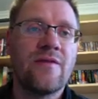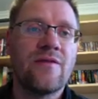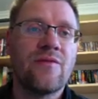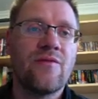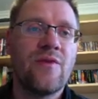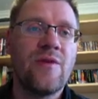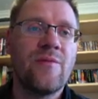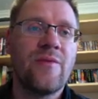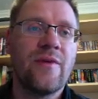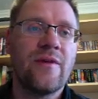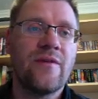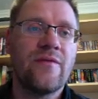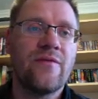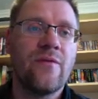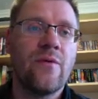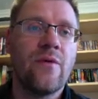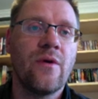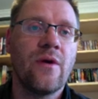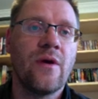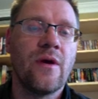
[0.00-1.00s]
3 plus
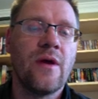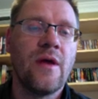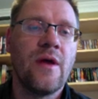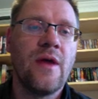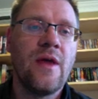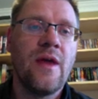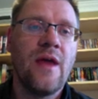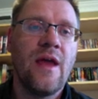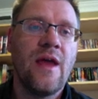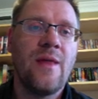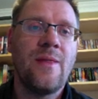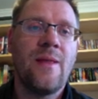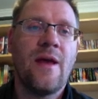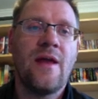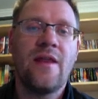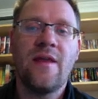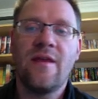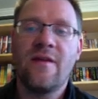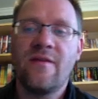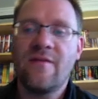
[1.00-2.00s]
4, and
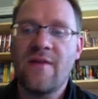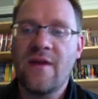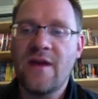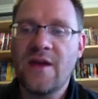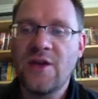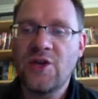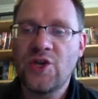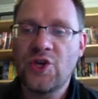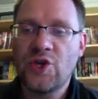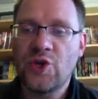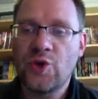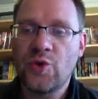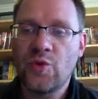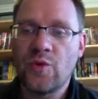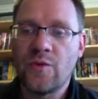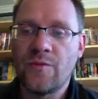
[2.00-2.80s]
that is a 2.